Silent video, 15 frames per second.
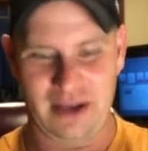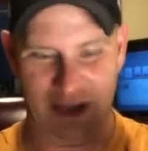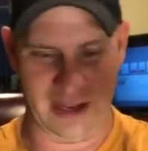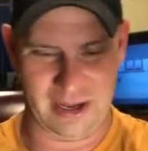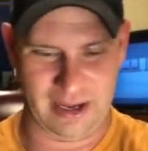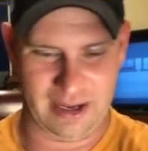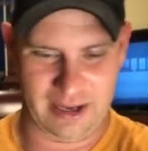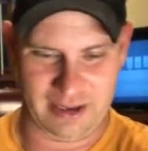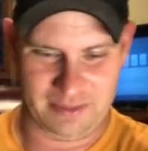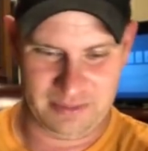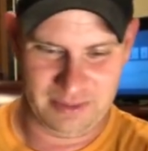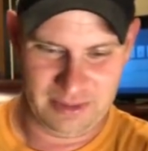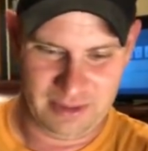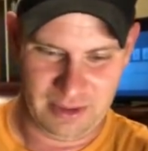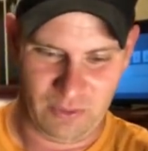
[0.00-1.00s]

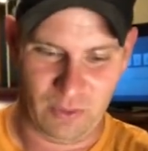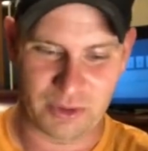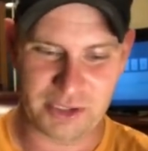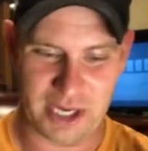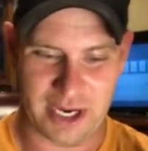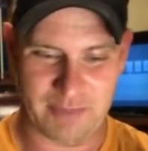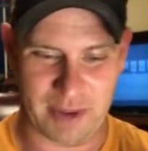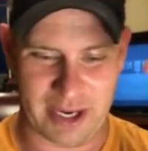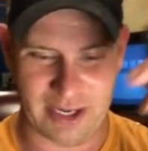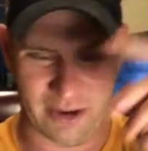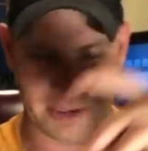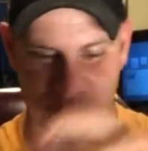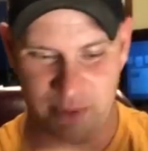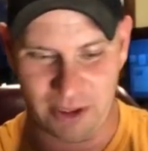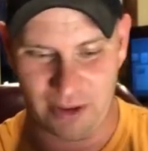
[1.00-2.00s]
Well, Jay
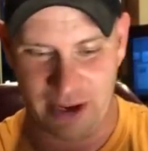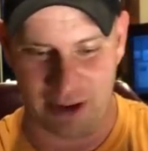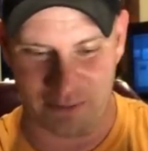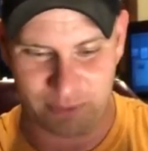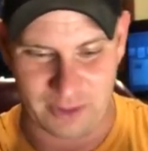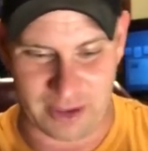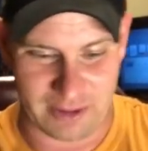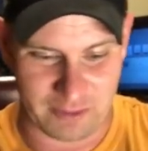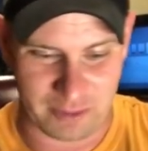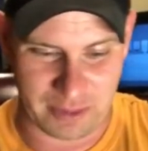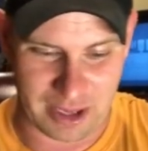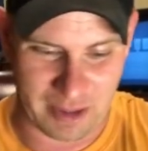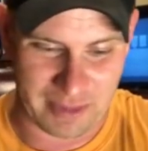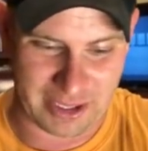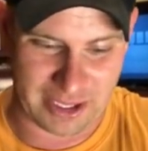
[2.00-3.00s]
Paydirt's been around forever,
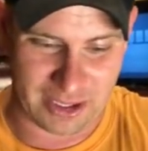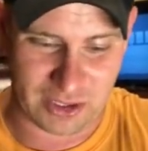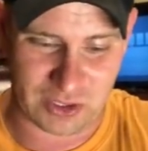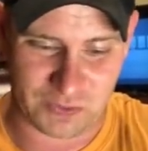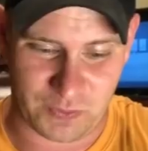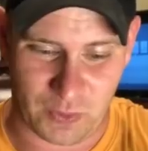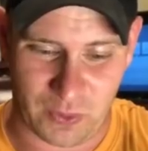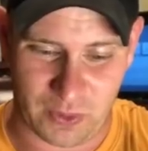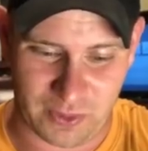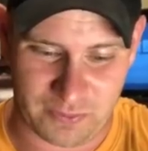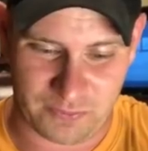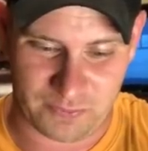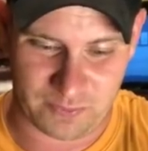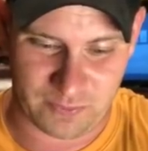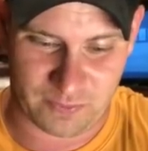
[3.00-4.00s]
but I mean, there's 4
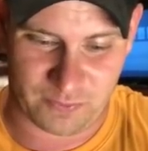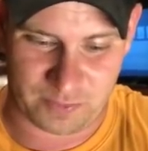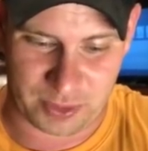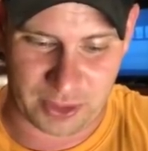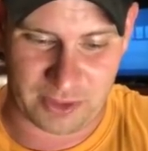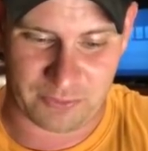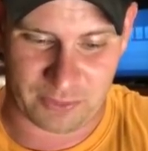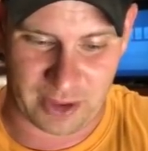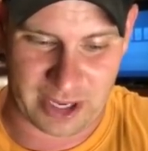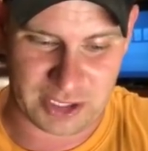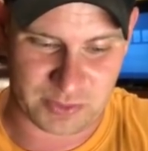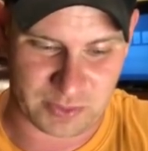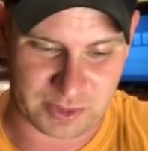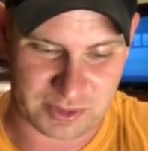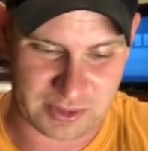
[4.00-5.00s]
pretty
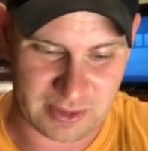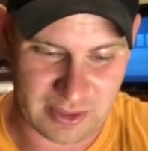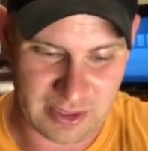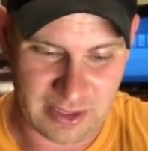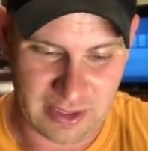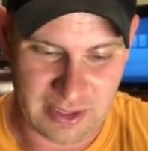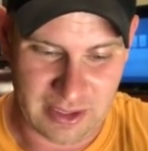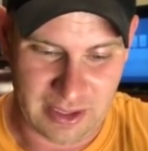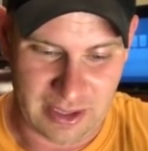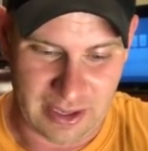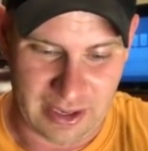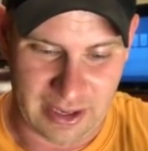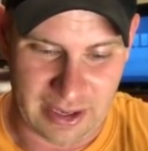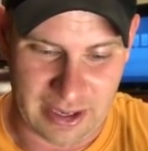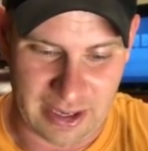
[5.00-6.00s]
fresh ones.
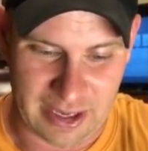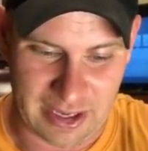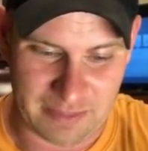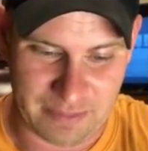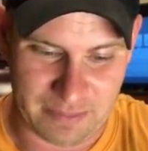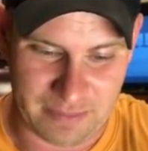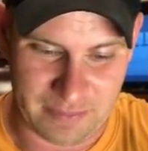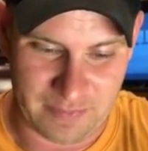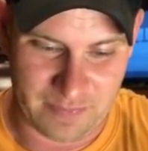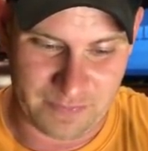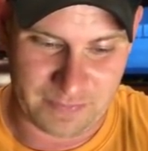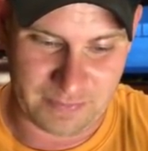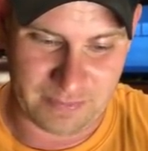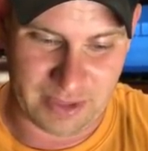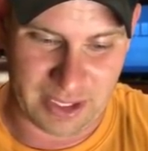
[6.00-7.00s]

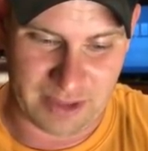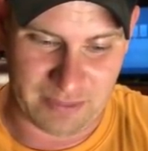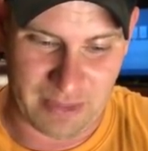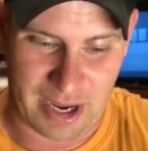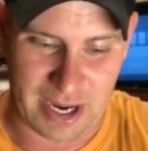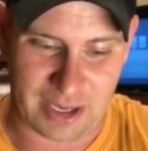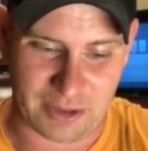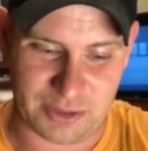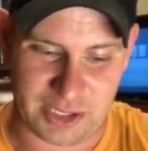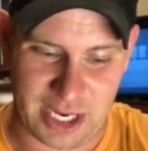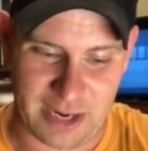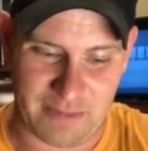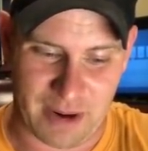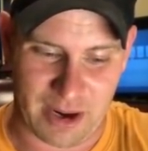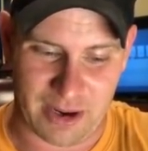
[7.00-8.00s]
But Michael
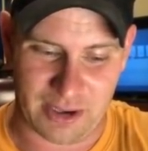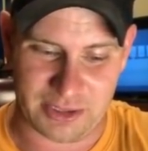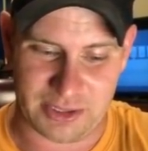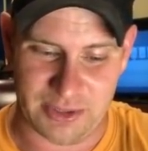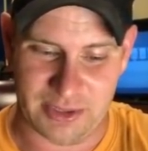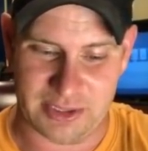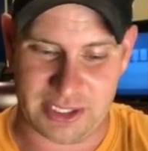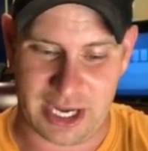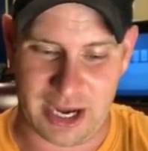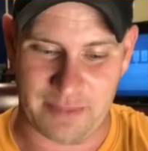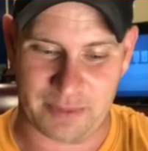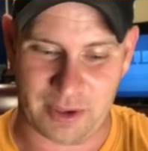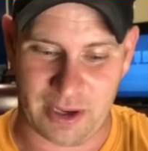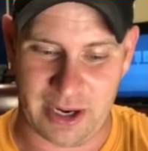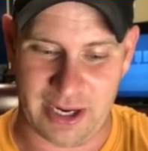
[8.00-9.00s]
J. Bird, To the
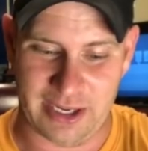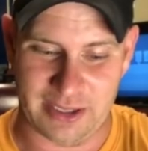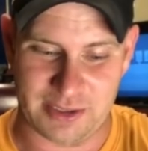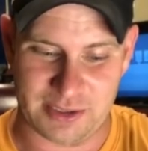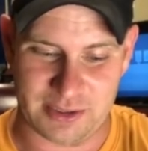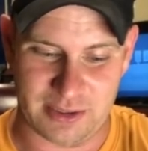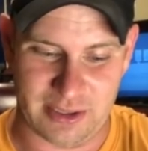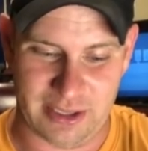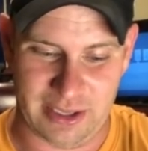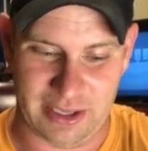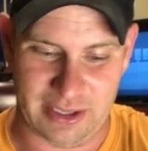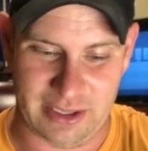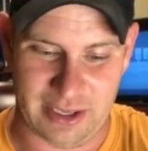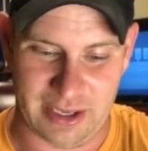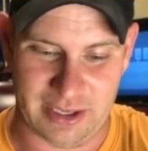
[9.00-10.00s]
Top Crane,
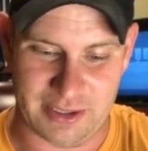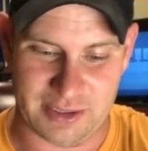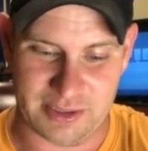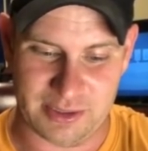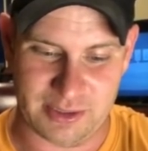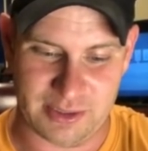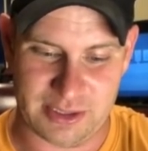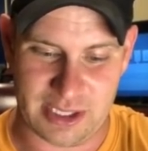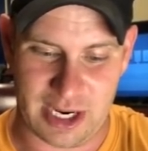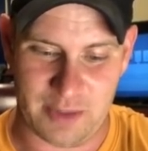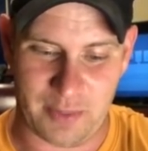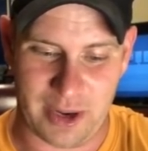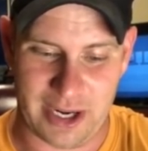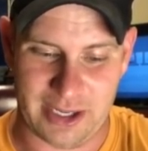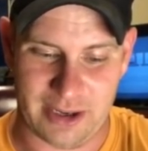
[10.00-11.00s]
and Jay
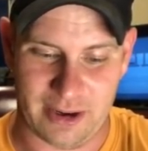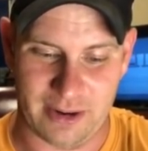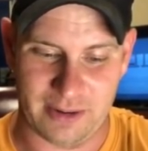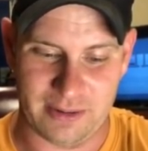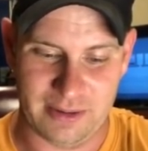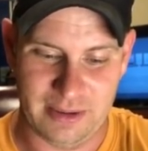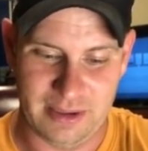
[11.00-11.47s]
Paydirt,